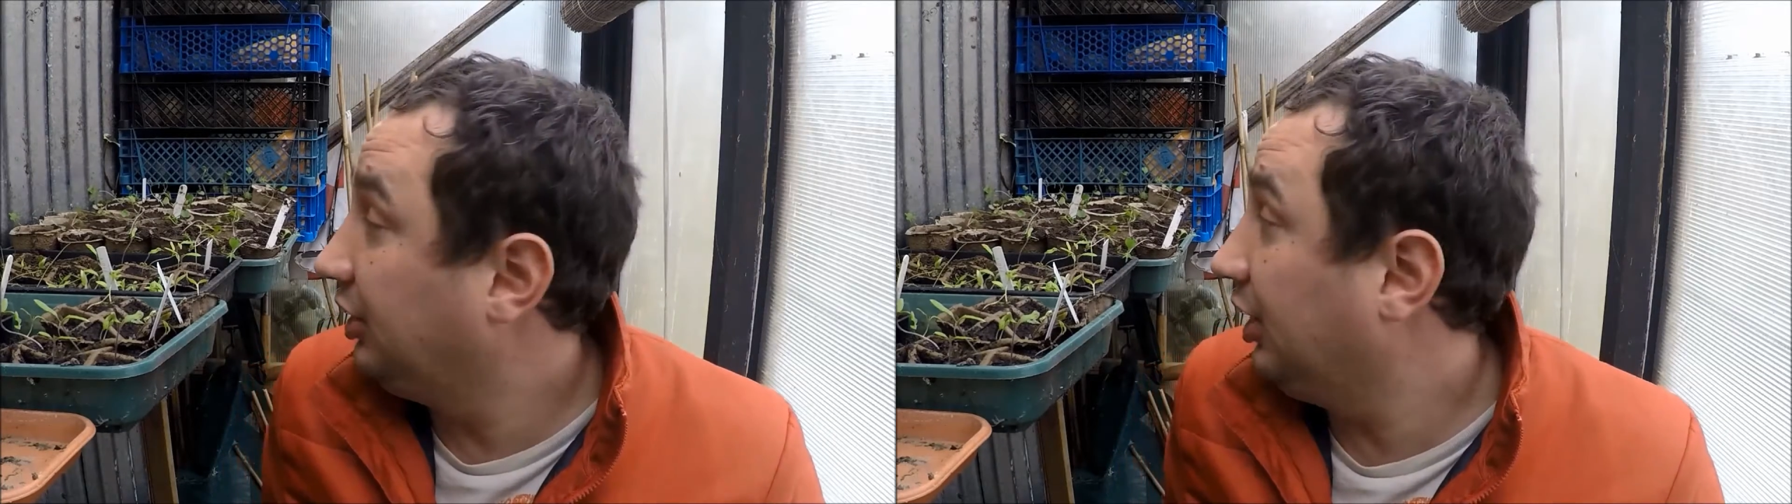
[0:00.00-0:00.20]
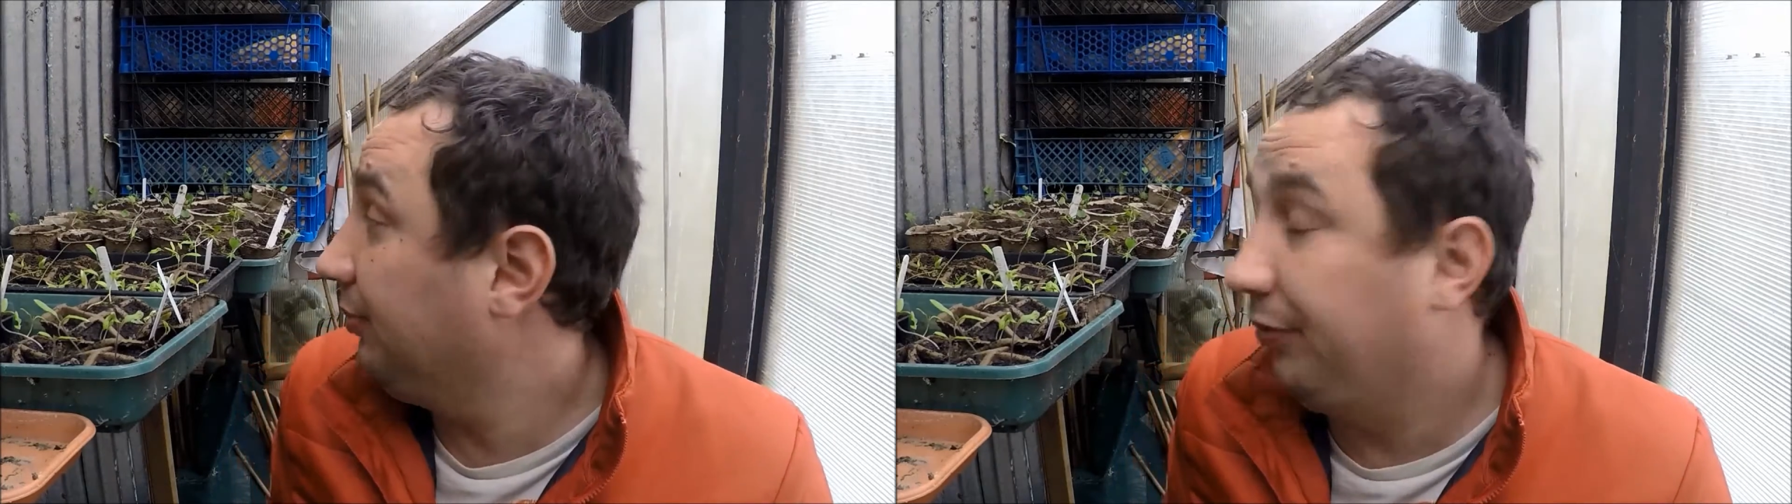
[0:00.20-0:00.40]

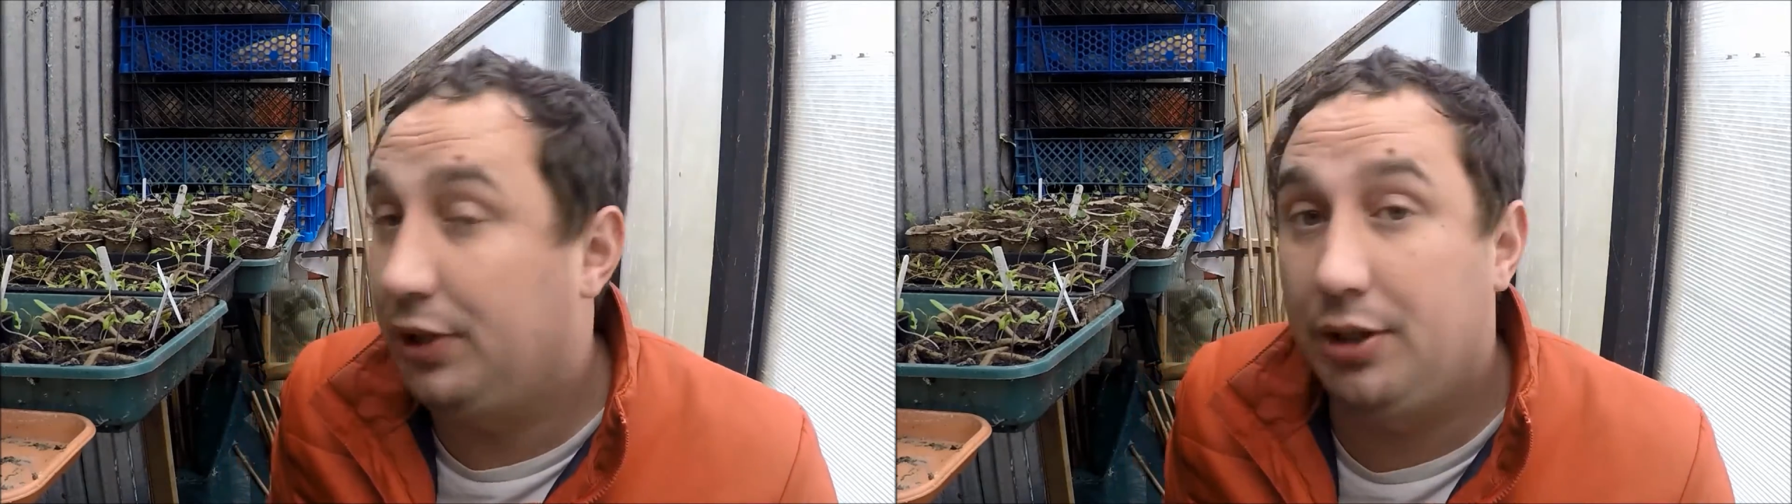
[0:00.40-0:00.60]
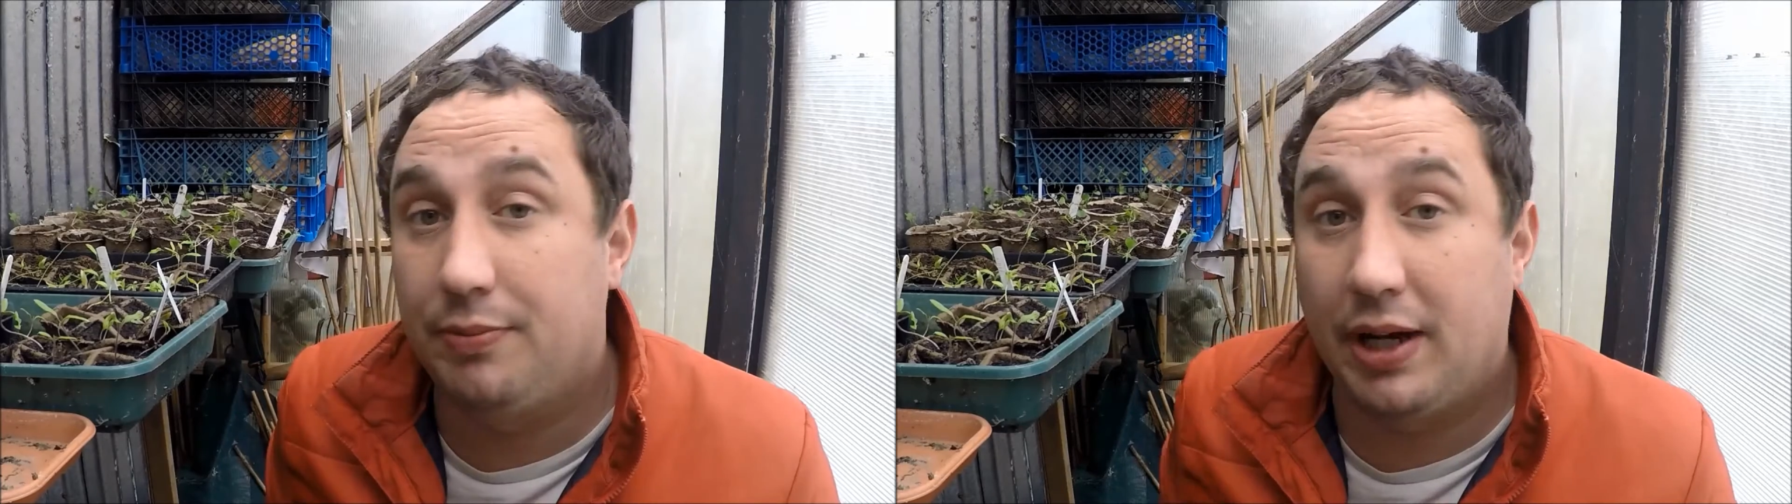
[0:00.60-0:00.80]
some of
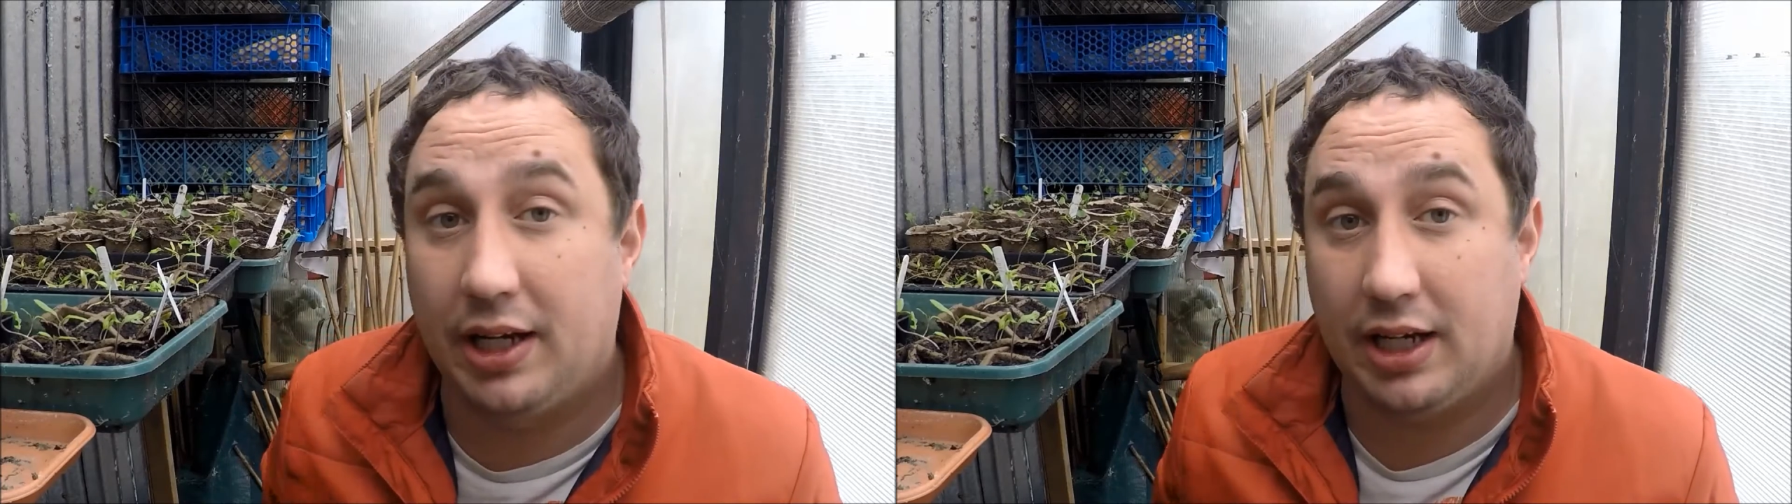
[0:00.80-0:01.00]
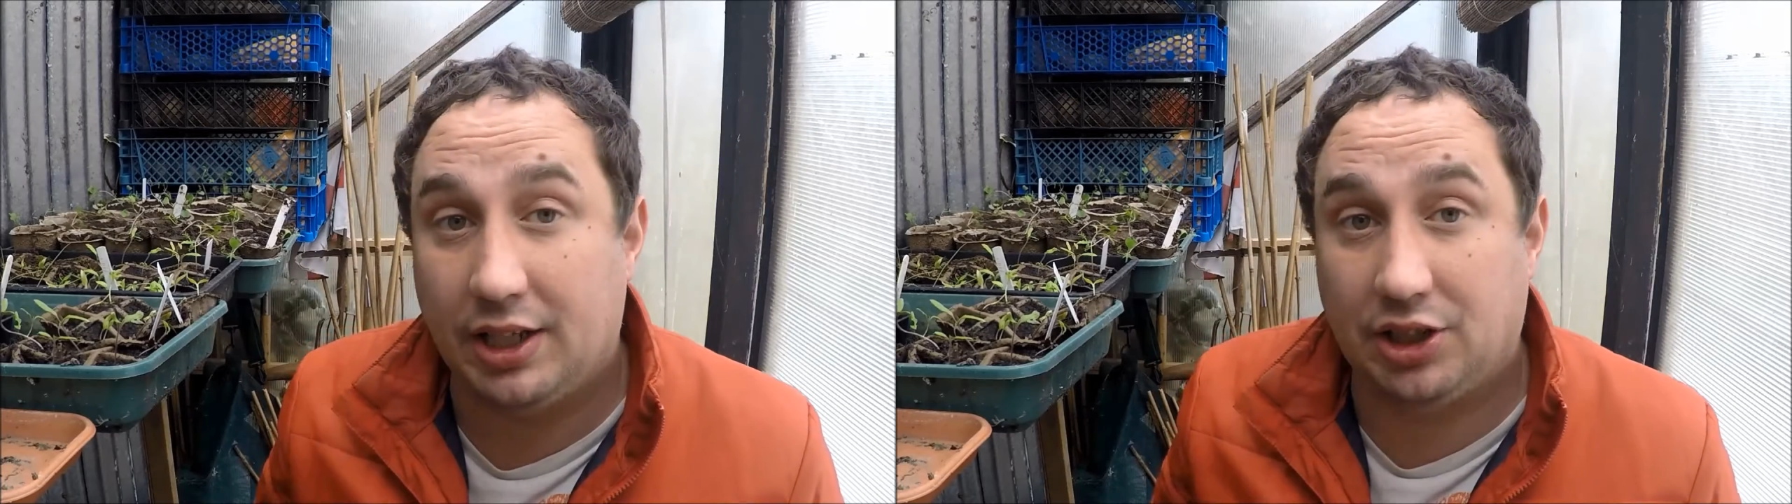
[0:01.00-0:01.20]
you
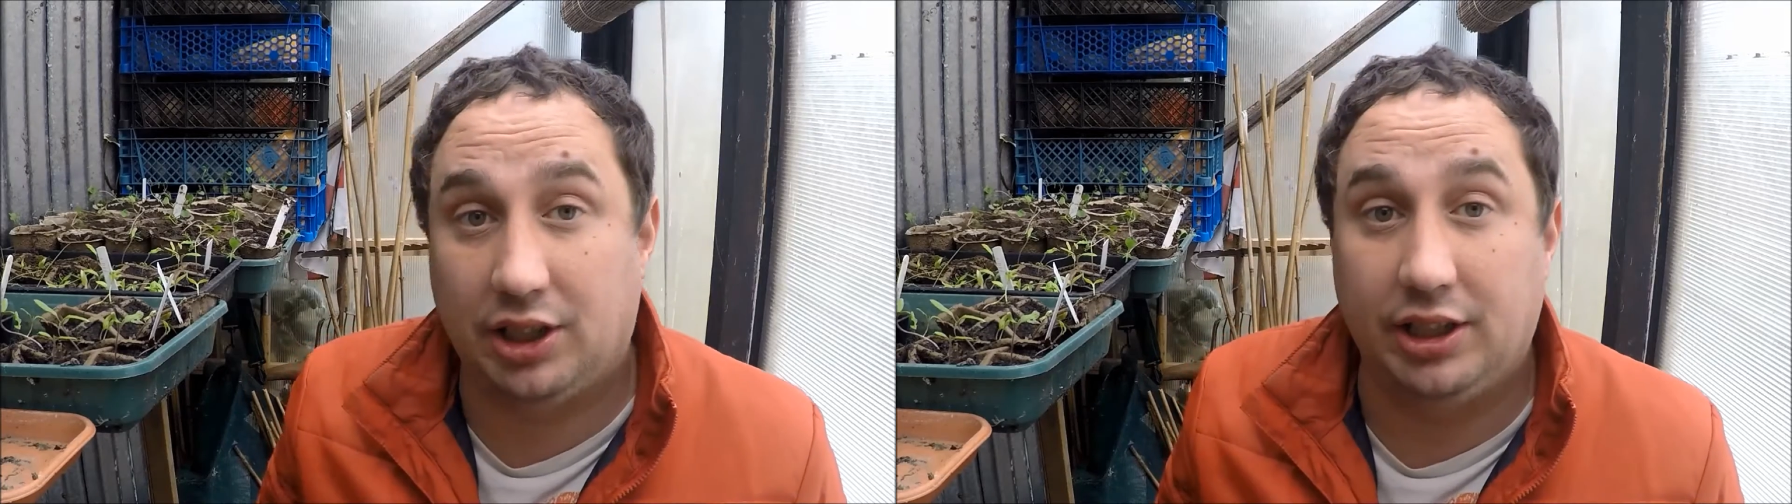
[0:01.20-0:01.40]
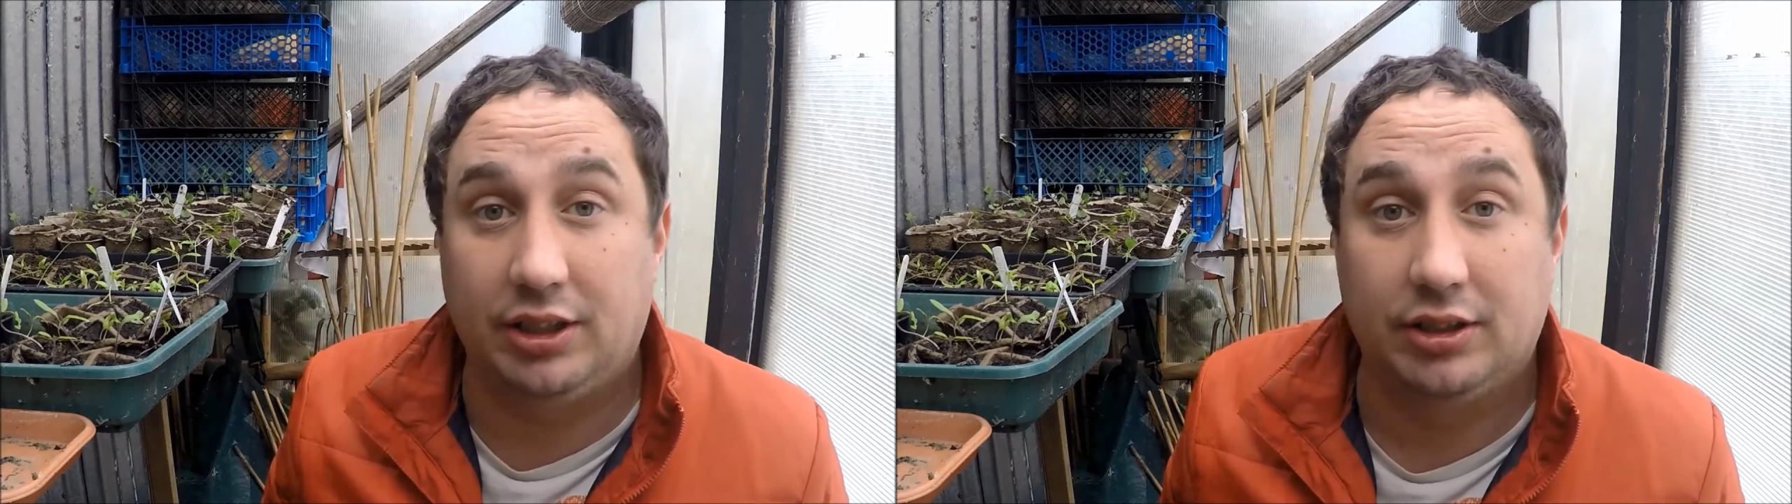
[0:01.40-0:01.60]
may
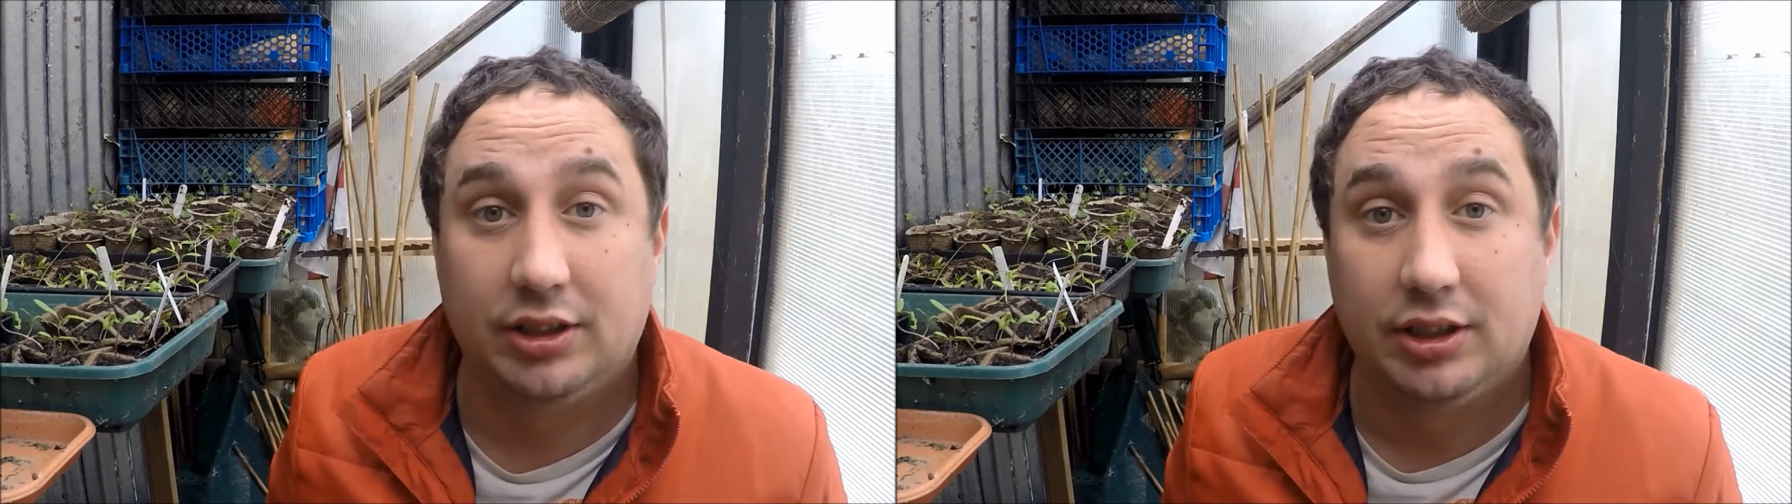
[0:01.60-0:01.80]
actually